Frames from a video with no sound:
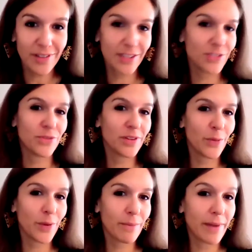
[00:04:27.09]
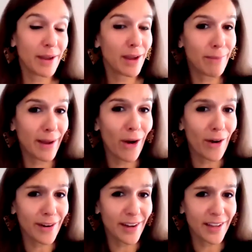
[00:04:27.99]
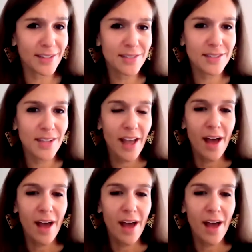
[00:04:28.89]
That's really where my heart is.